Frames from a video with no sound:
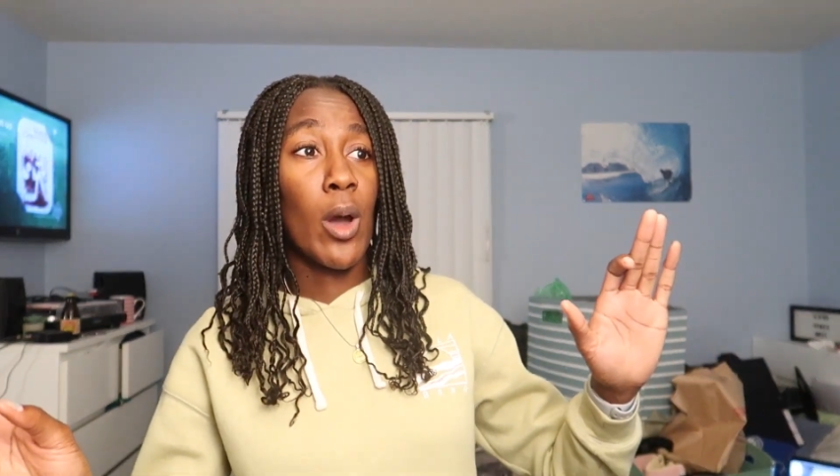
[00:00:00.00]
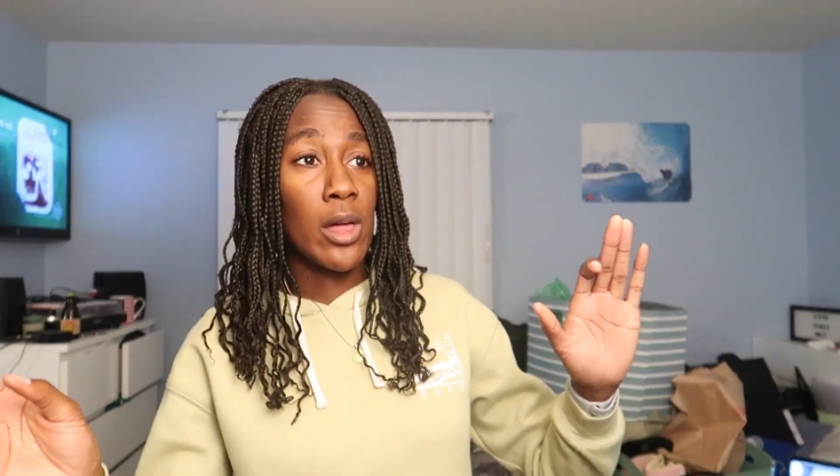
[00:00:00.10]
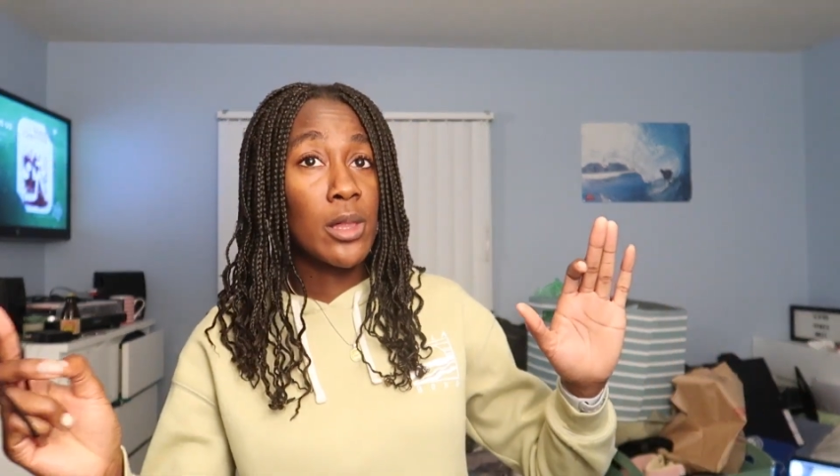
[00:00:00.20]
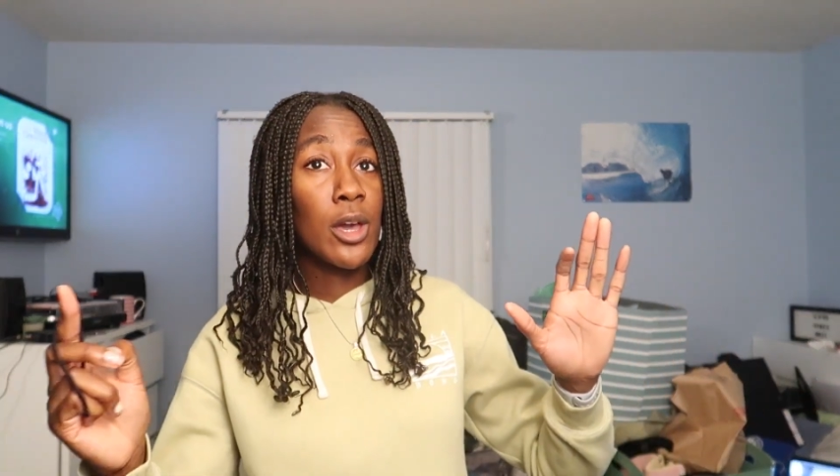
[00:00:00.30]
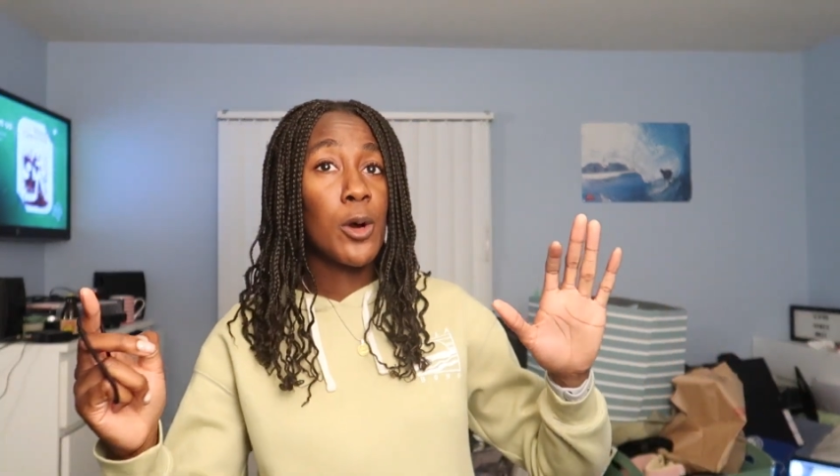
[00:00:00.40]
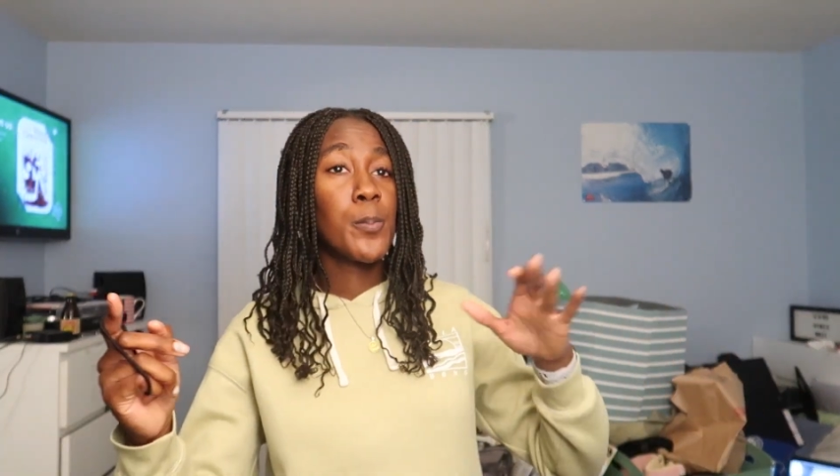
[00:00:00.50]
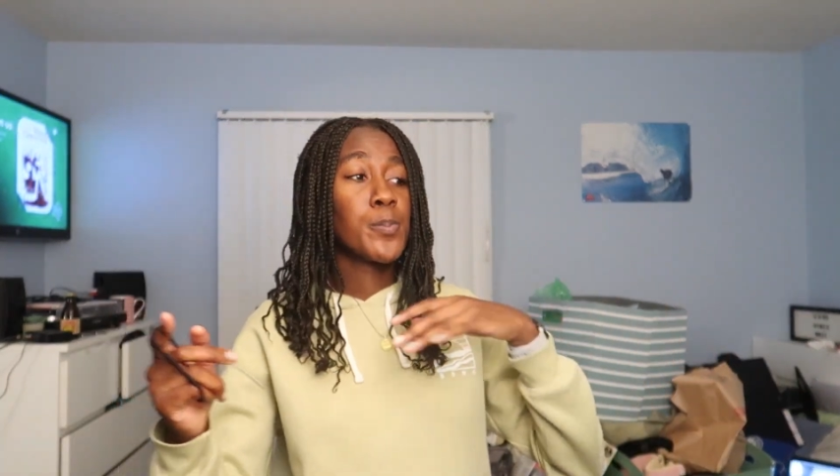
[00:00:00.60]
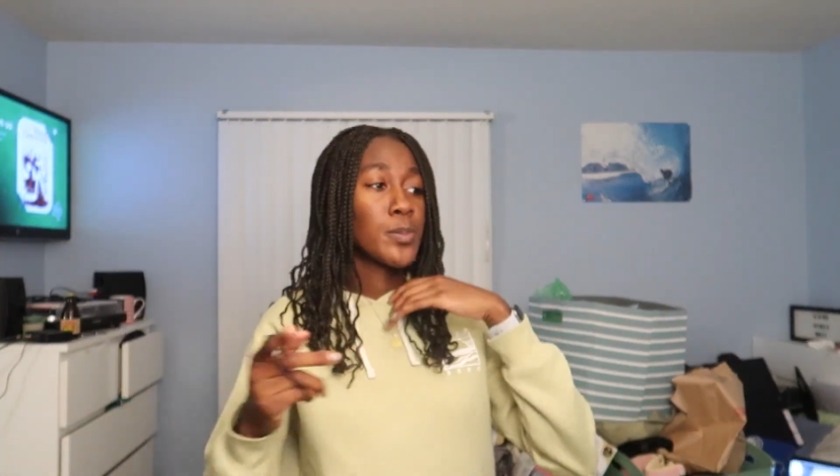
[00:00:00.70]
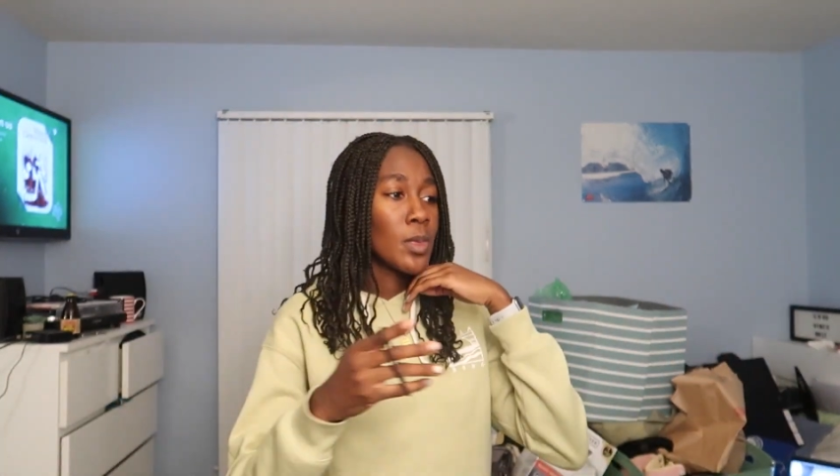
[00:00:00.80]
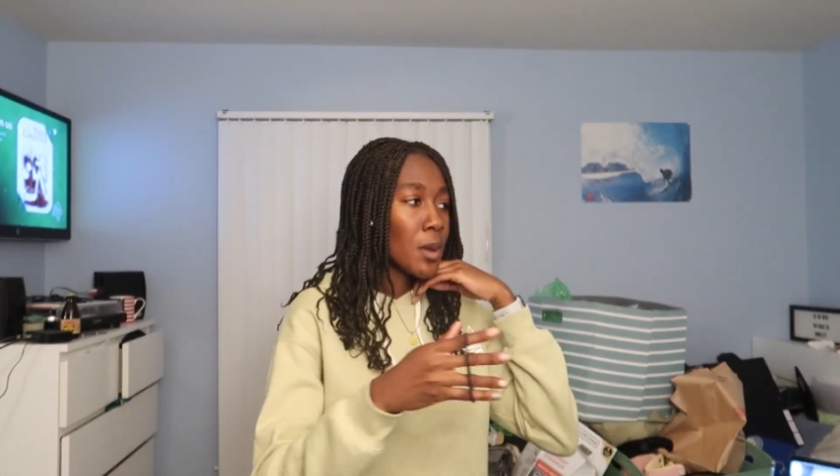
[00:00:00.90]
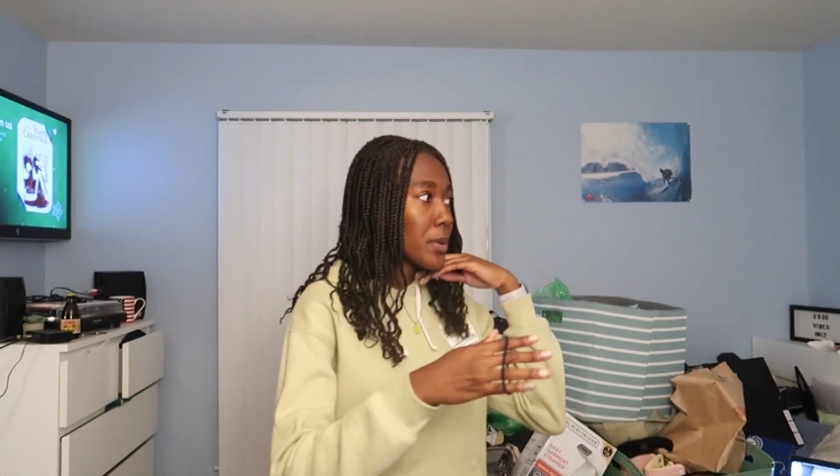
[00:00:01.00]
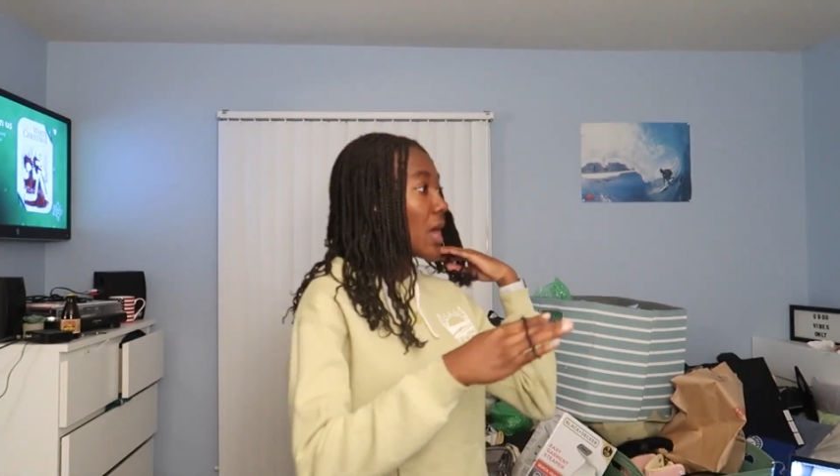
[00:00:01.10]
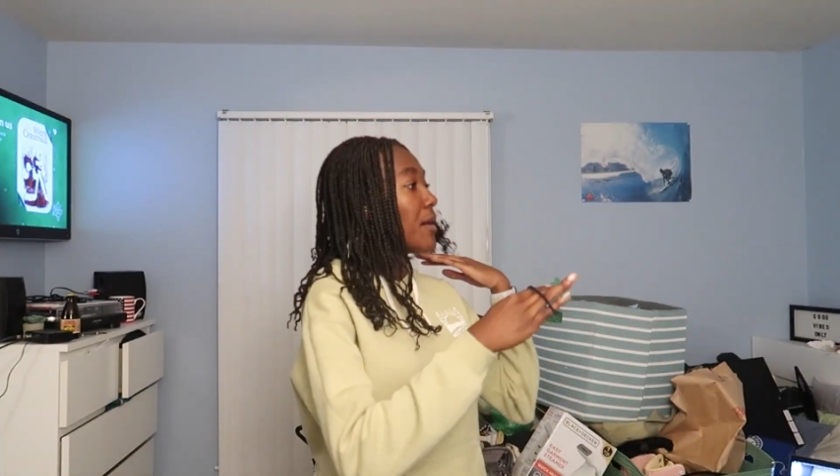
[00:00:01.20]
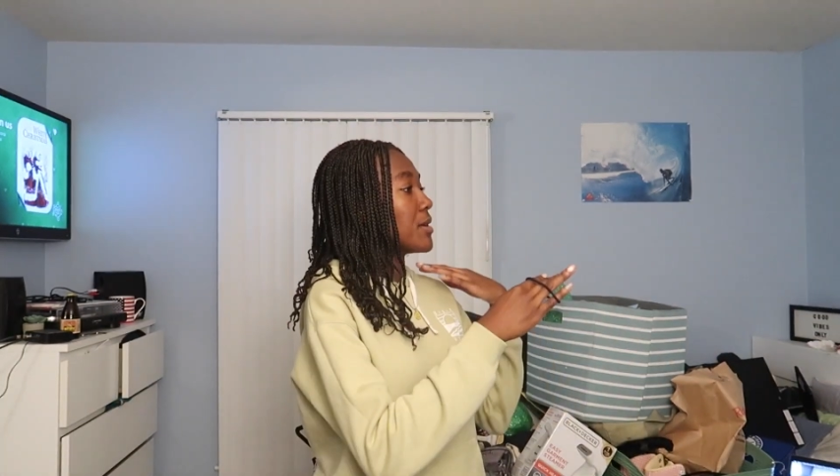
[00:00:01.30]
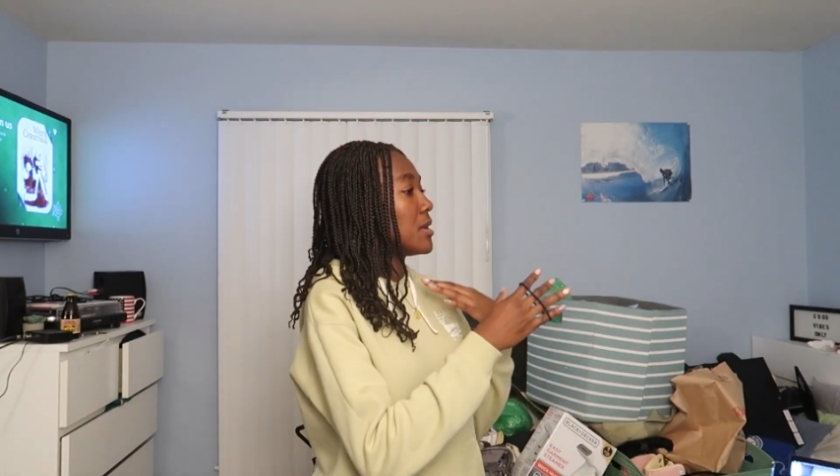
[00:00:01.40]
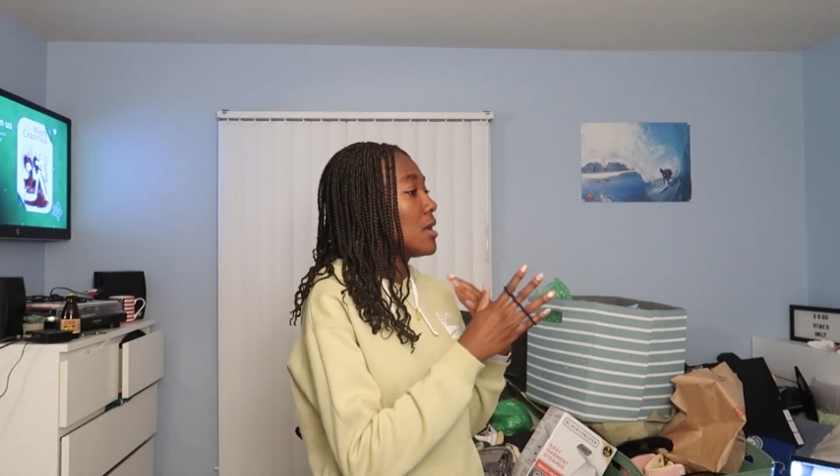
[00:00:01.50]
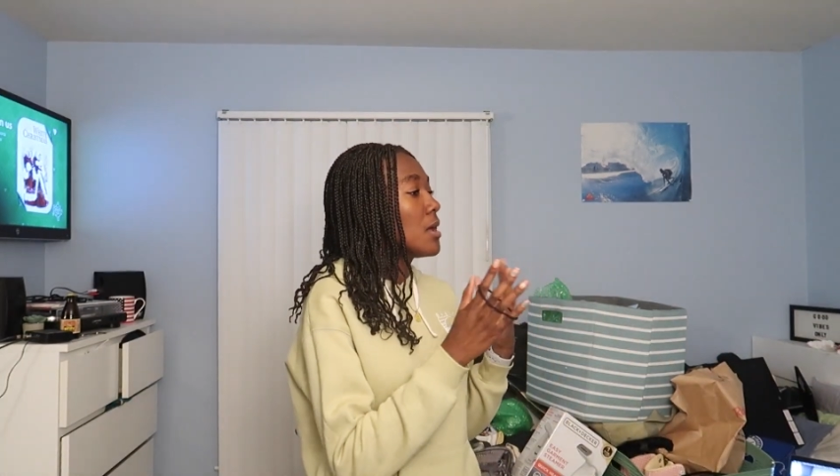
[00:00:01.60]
while ago, but I haven't